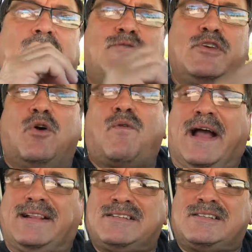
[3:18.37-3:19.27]
If you don't
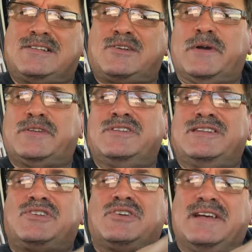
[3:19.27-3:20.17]
like the
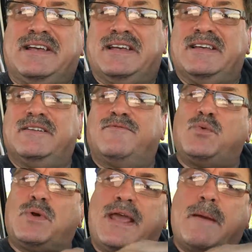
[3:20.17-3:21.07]
situation that you're in,
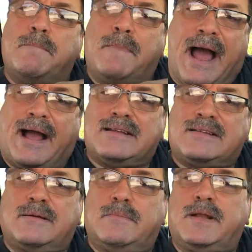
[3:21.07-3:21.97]
if you want to get back
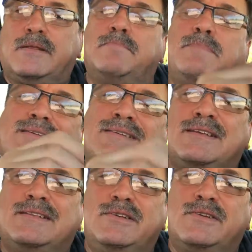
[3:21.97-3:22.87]
at somebody, the
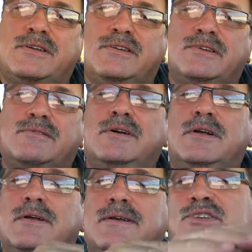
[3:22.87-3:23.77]
best thing that you can do
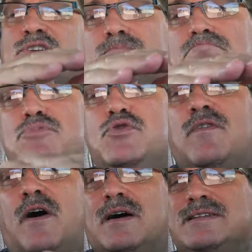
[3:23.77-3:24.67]
is just
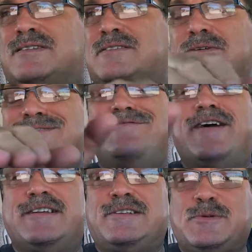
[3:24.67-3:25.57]
move on to a
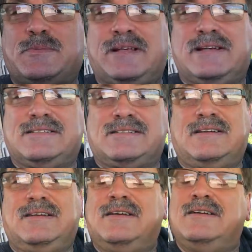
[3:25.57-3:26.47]
nicer place.